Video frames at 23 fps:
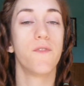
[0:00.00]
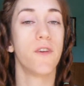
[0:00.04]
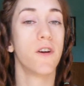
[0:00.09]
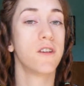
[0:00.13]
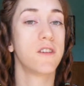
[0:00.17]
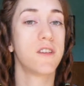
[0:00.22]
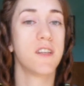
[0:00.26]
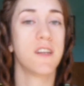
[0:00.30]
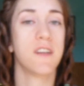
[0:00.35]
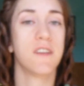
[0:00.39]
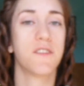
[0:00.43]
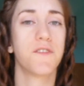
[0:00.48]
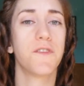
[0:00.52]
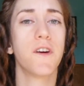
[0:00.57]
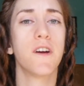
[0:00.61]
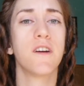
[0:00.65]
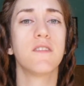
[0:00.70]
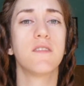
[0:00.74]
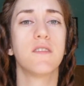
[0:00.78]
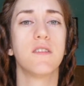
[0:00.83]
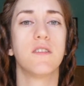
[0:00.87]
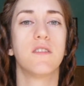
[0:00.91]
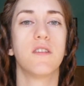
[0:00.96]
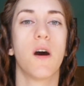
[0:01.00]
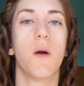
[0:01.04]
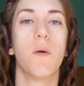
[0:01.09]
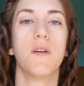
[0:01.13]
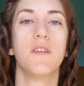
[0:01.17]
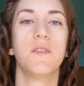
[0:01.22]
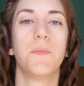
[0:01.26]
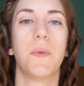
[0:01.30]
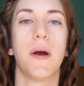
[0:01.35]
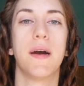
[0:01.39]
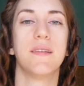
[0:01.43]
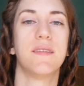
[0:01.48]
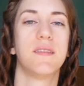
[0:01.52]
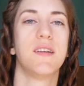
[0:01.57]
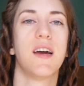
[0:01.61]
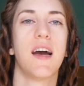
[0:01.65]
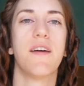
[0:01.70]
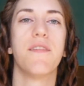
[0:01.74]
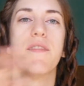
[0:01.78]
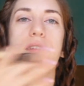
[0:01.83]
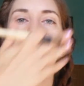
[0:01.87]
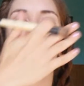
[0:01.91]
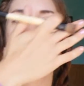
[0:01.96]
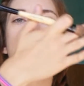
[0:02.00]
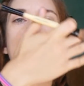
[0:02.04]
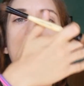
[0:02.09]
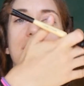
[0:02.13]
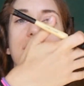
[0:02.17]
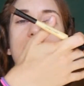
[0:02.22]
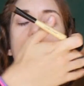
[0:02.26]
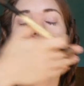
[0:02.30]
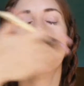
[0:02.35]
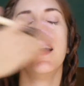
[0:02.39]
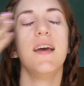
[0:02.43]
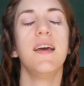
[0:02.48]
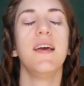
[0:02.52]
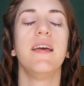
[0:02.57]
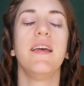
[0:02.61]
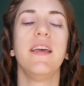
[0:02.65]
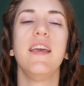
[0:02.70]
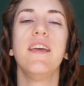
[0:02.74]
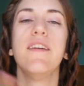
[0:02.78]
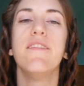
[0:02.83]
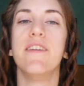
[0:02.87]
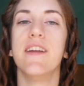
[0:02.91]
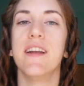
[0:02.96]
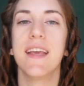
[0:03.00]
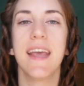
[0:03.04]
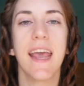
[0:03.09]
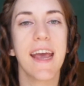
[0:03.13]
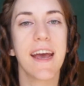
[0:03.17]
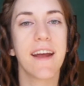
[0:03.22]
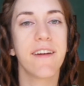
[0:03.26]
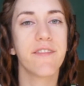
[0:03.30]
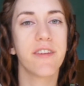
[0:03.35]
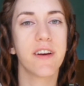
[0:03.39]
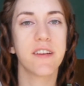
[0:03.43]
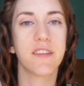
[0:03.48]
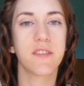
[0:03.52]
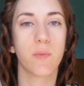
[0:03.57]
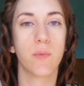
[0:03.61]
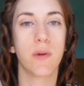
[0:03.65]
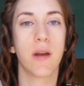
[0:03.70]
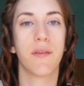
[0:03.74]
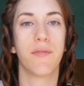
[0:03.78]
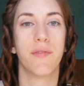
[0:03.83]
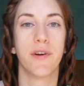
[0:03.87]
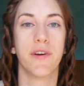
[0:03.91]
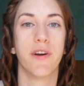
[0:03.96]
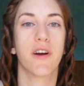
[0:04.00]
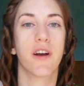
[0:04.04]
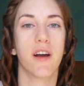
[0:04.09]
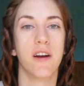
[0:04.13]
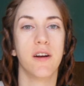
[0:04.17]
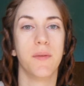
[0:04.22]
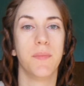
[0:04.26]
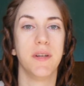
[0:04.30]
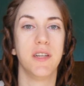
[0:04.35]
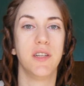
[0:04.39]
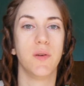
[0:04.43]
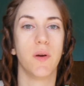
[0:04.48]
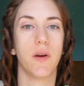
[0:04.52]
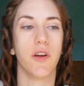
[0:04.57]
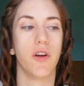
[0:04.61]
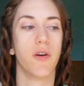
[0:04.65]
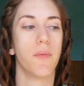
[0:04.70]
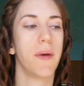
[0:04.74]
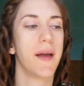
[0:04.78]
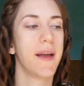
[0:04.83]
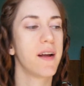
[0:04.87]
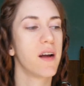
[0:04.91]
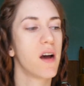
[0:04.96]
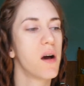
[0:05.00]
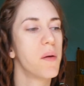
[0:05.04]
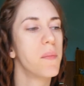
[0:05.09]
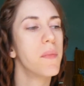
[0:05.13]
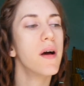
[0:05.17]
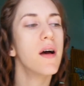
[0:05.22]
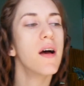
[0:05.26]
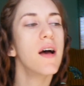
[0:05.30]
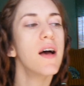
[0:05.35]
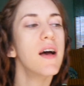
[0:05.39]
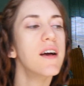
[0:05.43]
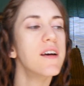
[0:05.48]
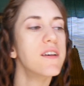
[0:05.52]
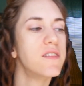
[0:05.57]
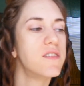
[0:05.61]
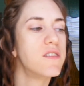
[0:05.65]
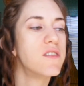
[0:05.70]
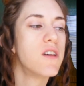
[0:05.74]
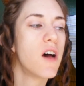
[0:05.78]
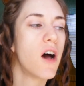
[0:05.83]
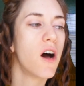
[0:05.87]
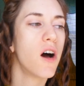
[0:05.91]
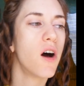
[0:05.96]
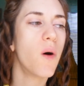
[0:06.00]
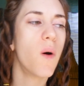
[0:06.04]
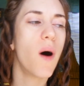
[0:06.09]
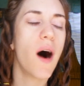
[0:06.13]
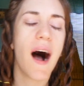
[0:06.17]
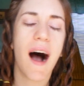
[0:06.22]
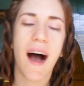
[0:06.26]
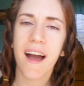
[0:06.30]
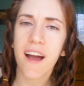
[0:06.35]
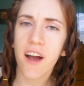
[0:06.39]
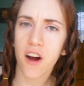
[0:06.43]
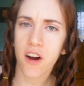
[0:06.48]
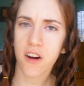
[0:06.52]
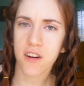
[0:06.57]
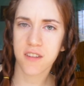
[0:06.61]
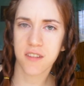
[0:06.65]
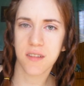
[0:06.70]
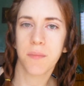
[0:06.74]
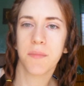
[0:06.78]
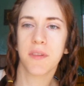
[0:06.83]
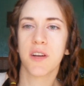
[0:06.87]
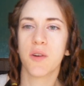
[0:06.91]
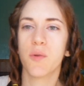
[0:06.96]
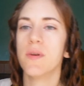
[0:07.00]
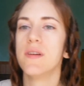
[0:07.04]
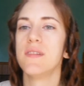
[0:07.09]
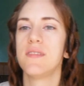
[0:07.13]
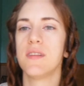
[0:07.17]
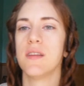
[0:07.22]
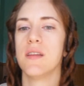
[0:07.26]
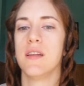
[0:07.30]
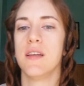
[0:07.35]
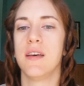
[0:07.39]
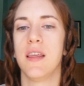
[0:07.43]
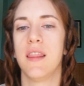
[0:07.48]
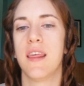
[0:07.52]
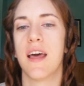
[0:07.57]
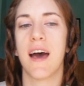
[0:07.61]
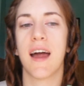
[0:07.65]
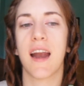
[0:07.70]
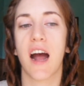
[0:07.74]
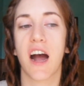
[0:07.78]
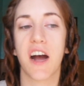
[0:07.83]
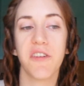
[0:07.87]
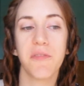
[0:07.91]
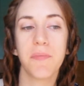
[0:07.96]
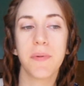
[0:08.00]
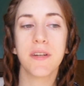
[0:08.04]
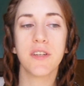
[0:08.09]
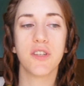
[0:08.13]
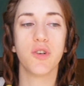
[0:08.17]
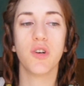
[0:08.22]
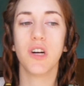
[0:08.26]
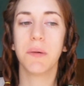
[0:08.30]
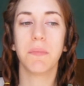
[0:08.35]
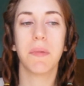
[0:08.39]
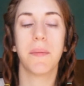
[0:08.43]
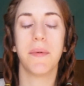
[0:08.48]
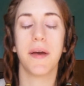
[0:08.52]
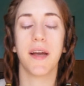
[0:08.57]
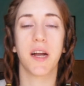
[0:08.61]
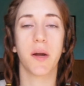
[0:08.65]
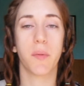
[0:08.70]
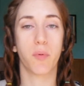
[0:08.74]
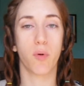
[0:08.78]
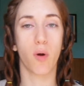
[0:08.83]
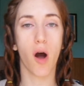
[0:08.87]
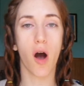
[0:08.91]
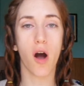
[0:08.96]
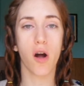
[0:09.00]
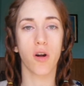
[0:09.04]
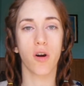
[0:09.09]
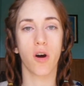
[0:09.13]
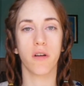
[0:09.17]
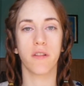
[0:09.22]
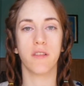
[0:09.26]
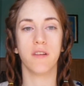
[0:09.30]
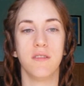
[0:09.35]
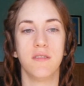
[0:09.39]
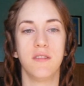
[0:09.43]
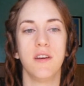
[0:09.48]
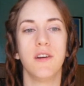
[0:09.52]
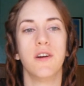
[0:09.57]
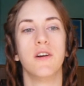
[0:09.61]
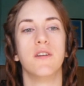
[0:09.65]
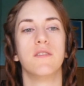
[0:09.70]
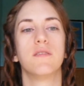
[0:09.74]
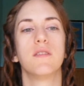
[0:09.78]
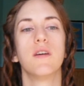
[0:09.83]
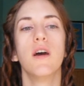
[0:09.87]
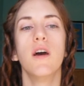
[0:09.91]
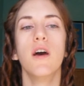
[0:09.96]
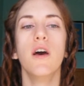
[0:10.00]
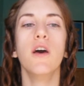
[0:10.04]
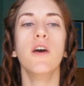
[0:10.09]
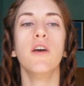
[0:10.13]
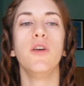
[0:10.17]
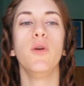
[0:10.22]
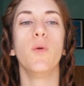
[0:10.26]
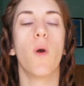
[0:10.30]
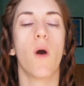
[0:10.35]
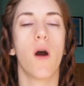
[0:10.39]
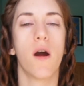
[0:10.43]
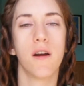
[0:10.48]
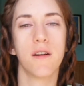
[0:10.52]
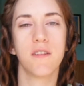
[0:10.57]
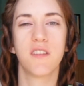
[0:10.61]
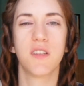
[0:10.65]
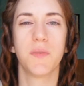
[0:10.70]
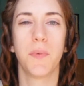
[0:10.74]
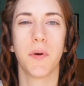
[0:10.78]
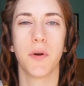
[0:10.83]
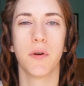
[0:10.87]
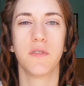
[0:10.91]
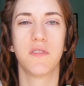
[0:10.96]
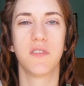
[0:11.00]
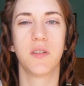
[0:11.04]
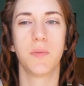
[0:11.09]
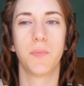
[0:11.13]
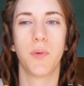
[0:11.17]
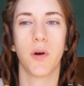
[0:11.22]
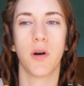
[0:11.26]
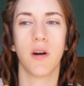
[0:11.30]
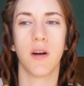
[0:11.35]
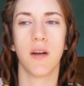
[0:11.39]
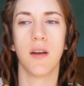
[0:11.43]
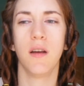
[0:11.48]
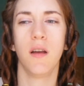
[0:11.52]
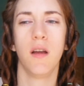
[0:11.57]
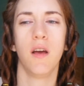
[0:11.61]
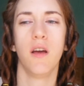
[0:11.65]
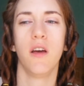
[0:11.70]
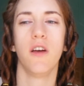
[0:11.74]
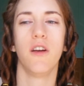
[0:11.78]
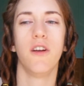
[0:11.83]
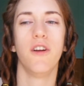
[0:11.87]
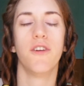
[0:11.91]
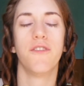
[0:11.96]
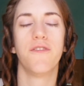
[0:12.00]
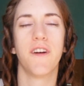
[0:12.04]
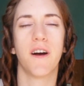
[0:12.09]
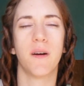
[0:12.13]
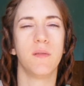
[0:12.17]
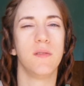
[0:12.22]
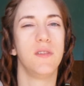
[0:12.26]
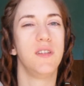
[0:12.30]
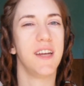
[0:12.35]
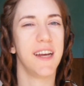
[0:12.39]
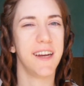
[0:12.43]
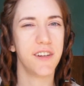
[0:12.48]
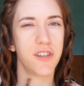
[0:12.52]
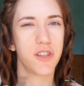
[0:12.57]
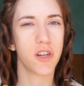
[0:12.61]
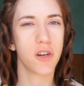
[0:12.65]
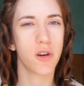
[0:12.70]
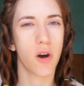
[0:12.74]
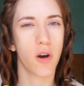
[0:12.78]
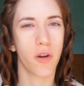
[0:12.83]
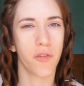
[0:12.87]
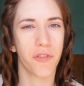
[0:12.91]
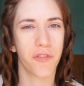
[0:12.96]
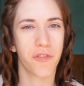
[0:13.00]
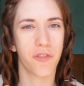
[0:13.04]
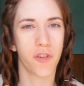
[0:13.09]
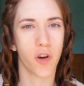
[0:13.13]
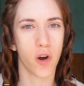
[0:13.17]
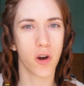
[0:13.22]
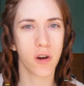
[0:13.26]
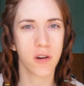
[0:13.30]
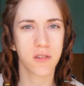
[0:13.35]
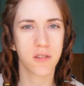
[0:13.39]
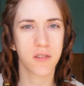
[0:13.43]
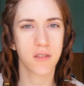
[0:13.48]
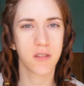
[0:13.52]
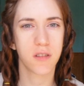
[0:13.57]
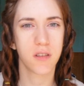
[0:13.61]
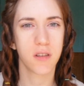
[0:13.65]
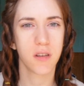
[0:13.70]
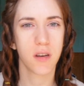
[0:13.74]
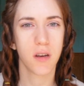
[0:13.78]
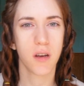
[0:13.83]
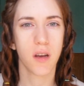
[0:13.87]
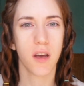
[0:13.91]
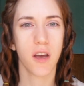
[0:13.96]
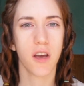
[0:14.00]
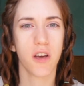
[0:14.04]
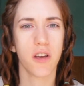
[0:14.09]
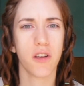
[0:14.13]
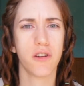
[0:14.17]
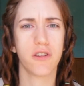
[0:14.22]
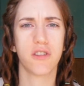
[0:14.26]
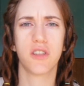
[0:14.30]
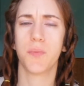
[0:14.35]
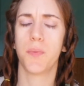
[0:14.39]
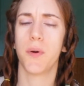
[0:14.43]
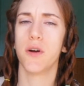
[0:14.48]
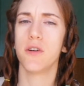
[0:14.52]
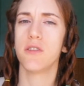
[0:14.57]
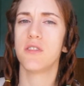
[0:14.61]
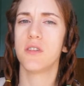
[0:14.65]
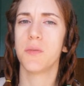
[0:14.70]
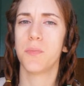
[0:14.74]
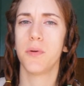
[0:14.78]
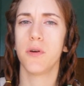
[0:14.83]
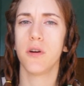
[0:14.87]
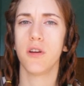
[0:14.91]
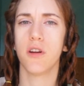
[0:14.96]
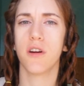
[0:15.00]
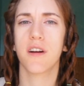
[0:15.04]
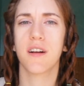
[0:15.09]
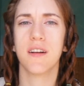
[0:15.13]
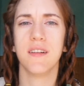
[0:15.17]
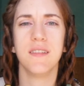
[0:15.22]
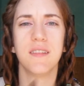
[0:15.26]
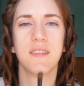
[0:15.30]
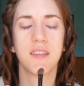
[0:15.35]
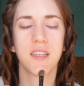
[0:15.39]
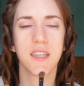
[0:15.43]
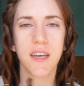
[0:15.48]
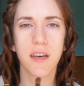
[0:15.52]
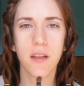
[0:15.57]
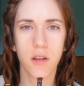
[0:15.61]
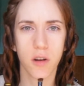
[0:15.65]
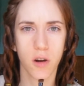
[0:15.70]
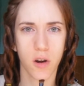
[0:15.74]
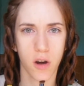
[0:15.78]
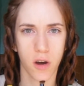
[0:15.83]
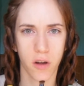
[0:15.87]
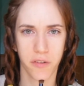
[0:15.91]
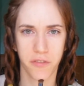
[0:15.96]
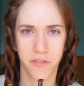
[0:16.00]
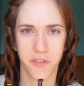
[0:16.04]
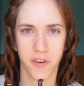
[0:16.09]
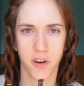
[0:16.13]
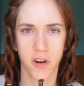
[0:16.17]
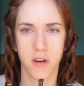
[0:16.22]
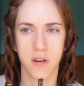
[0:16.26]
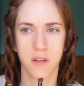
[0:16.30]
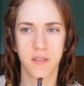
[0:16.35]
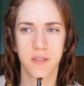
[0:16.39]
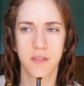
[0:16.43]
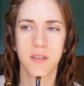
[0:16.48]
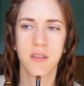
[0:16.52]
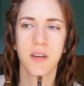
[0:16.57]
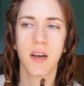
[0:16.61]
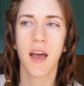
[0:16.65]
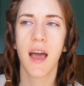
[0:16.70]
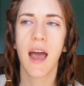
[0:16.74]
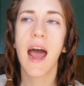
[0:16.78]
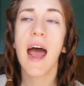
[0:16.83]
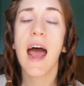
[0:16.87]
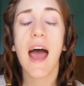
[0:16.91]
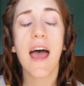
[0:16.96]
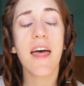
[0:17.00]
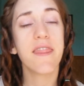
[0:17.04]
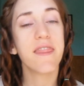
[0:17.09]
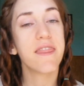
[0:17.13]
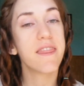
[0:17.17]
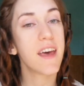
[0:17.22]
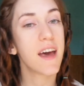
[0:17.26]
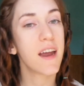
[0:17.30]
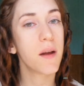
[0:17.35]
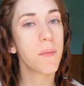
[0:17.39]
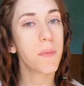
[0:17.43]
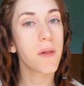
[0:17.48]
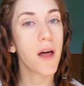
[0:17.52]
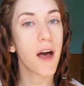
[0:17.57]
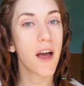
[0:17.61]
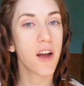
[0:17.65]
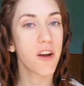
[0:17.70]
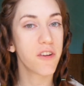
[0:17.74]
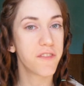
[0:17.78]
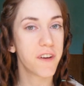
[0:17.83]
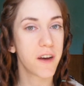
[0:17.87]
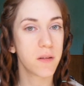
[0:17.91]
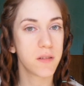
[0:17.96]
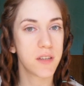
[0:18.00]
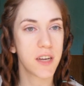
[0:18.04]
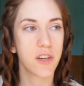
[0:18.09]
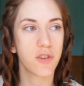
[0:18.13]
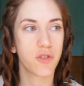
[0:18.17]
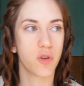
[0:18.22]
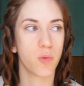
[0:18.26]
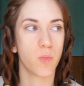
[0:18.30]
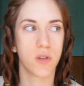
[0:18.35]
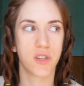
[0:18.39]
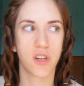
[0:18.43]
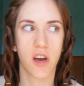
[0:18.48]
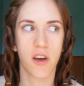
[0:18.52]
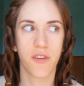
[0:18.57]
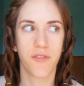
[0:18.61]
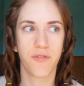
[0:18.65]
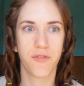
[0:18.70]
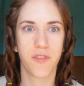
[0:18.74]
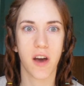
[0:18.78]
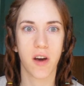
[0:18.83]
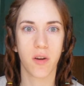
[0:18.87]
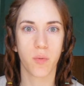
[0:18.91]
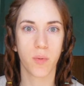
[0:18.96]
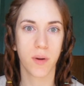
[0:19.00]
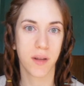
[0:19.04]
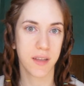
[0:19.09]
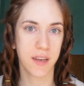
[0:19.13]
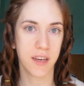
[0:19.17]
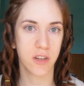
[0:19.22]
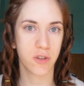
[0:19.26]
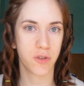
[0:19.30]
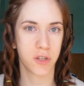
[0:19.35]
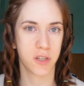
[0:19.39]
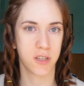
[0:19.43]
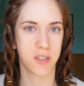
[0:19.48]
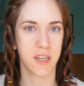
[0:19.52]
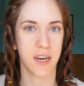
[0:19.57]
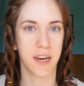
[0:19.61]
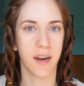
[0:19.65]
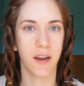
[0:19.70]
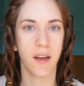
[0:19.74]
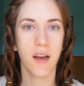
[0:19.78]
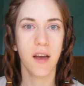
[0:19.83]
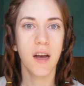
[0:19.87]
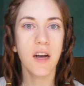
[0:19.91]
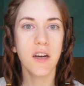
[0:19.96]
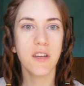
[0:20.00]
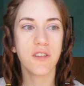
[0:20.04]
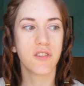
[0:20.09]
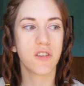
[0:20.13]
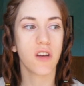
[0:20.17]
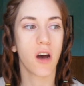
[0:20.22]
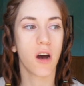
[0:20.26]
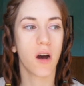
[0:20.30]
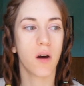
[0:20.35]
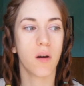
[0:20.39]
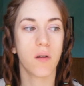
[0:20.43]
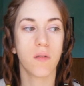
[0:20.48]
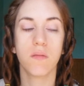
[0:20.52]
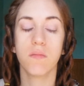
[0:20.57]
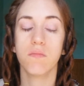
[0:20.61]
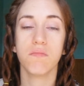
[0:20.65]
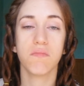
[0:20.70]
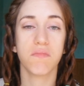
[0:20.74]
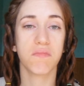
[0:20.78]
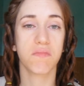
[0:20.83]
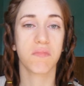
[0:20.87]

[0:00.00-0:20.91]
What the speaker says: first things first, it's always best to have a nice even canvas whenever you're going to be doing your makeup. So I heard something recently that I've been doing my makeup wrong these years. You aren't supposed to put your foundation on first. You're supposed to put your concealer on first and then apply your foundation, which I found really interesting. So